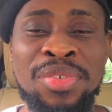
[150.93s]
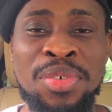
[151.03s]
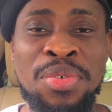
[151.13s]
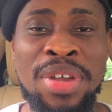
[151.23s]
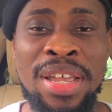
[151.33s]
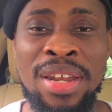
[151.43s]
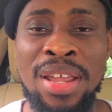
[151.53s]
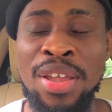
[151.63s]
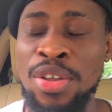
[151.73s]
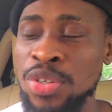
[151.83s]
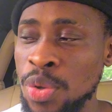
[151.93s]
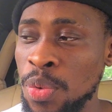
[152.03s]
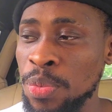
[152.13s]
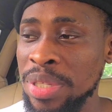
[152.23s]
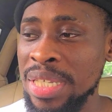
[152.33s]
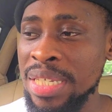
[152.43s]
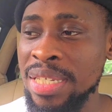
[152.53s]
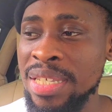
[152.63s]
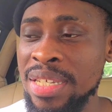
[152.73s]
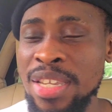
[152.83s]
right? So
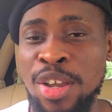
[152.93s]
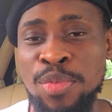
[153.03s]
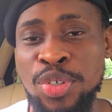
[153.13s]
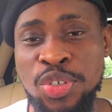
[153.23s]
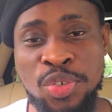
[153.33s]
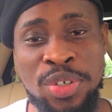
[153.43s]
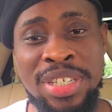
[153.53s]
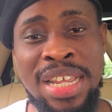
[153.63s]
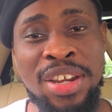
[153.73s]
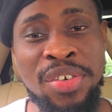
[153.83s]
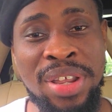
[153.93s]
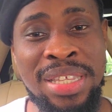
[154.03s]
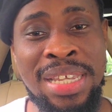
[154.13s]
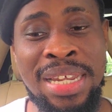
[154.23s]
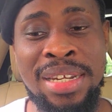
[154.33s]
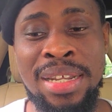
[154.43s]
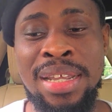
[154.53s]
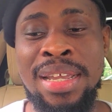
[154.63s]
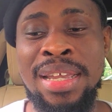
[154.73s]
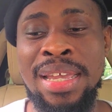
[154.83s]
these structures that they created
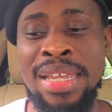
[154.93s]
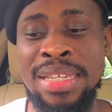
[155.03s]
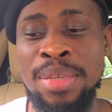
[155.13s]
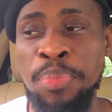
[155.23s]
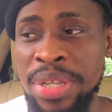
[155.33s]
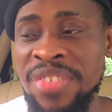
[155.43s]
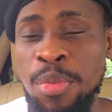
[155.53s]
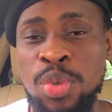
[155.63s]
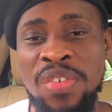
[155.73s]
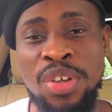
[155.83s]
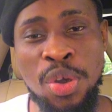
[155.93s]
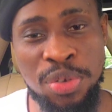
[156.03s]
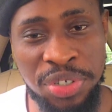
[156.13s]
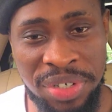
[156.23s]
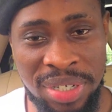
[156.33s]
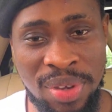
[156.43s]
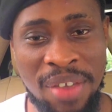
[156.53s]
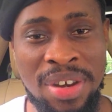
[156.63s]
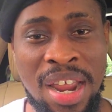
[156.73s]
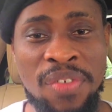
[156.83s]
is the basis for most of the countries we
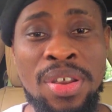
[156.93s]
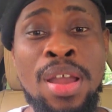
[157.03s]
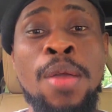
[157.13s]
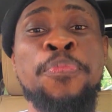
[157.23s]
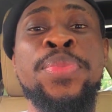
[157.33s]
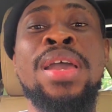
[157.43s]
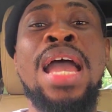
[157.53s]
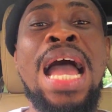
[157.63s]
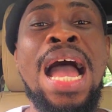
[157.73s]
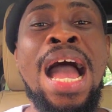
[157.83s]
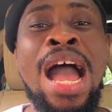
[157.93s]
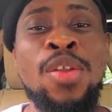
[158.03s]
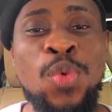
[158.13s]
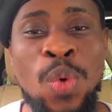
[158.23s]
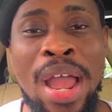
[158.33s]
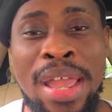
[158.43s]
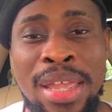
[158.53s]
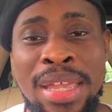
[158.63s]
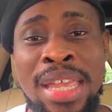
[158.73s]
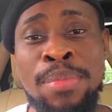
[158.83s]
have in Africa. And
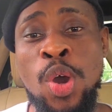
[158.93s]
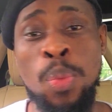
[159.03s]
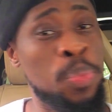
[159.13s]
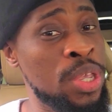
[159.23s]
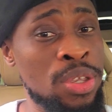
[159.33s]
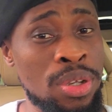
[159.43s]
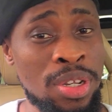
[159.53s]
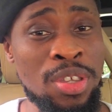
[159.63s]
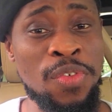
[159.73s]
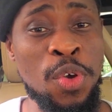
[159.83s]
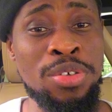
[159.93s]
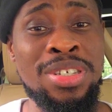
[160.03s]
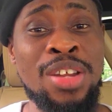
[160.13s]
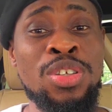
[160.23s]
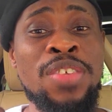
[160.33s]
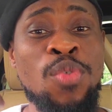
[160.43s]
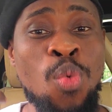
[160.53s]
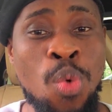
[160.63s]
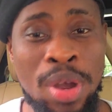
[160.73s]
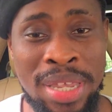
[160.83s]
why, in my opinion, a lot of countries are not
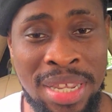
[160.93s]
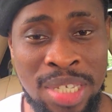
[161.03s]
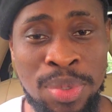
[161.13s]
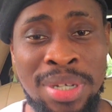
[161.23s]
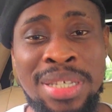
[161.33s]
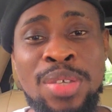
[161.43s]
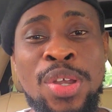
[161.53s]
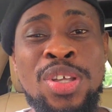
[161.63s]
even working is because the